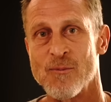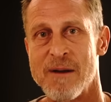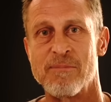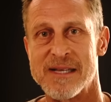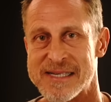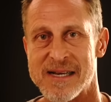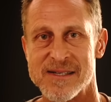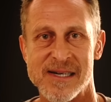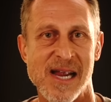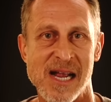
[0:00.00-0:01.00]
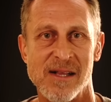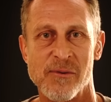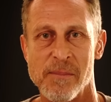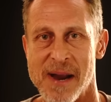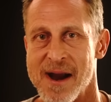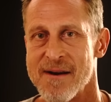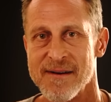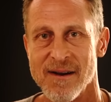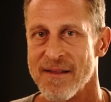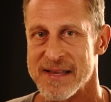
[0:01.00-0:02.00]
in white blood cells and heal and repair
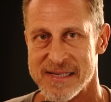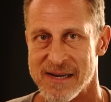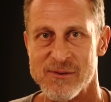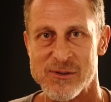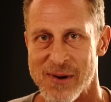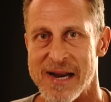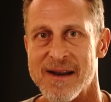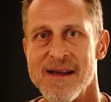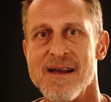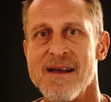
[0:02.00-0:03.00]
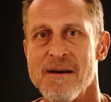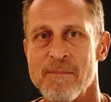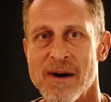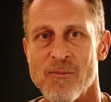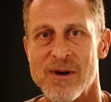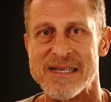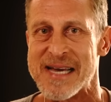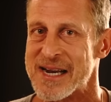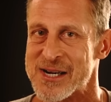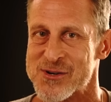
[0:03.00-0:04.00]
and all that stuff is great. But when it's
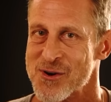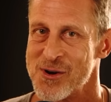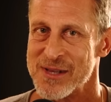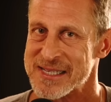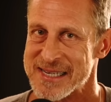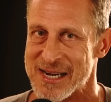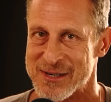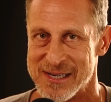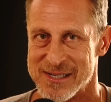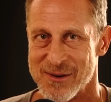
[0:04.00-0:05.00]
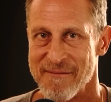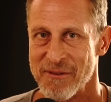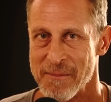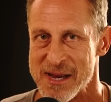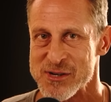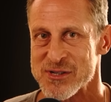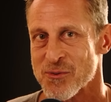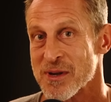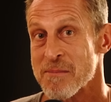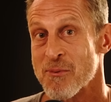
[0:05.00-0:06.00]
out of control, that's not good. So inflammation is a
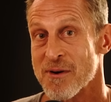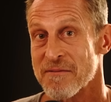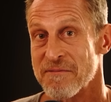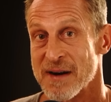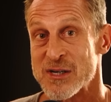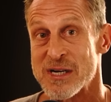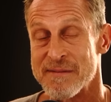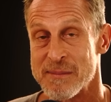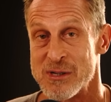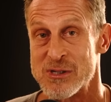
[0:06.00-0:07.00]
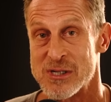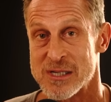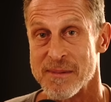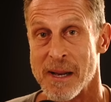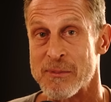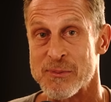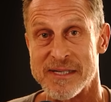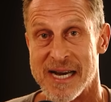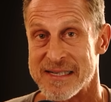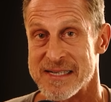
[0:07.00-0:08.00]
really important function of the immune system. It helps
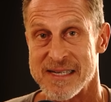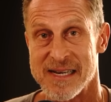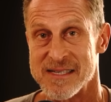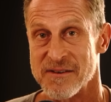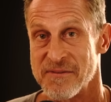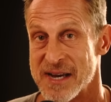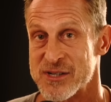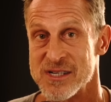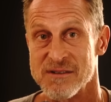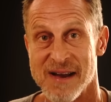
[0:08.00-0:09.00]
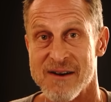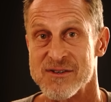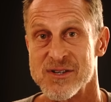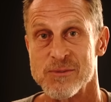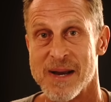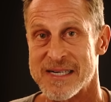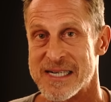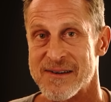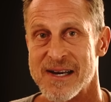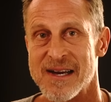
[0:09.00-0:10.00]
protect us against infections, viruses,
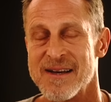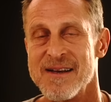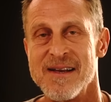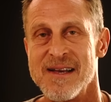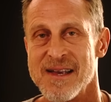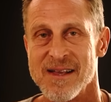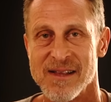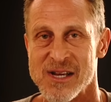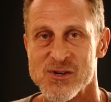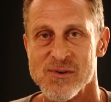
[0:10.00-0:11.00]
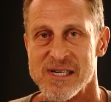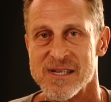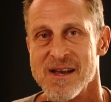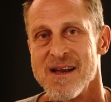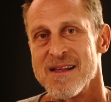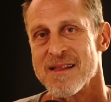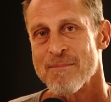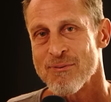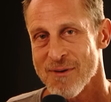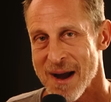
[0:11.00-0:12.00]
bacteria, heal injuries. The
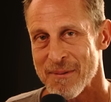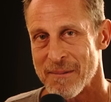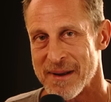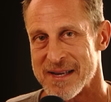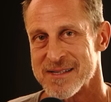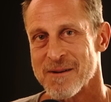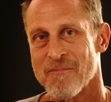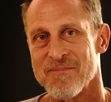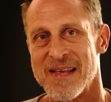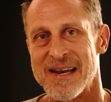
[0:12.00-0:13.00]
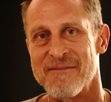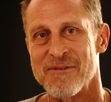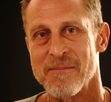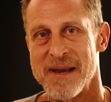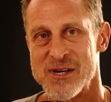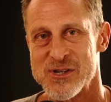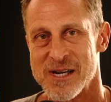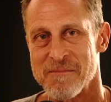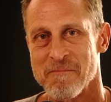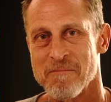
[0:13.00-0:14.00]
problem is that
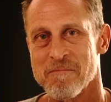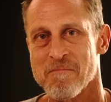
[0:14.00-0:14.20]
inflammation